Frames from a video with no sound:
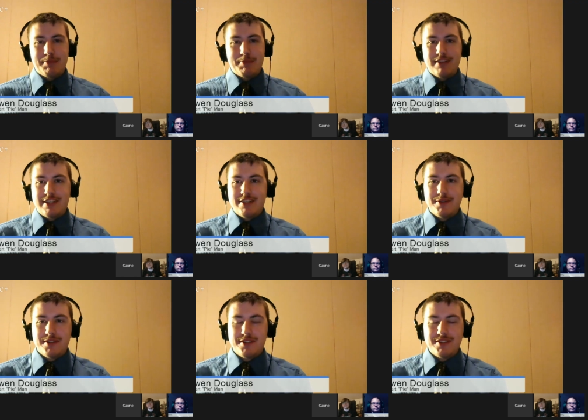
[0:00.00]
be pretty good.
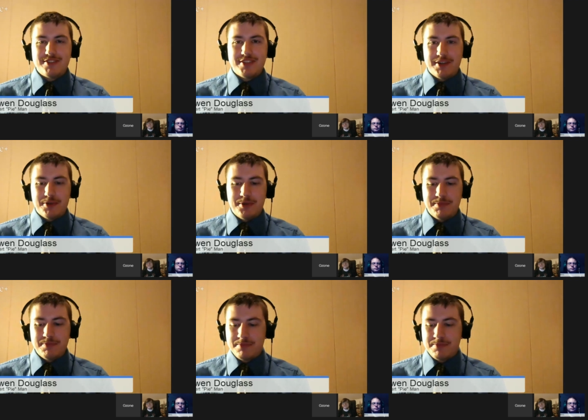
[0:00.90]
So,
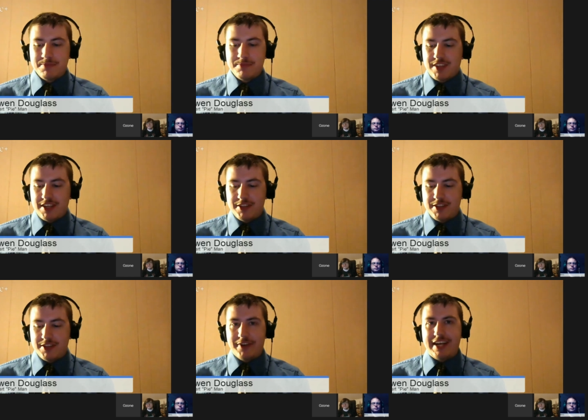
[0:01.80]
no
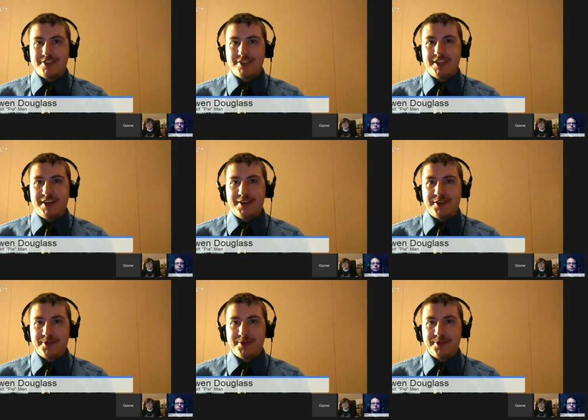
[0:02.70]
Iron Galaxy there?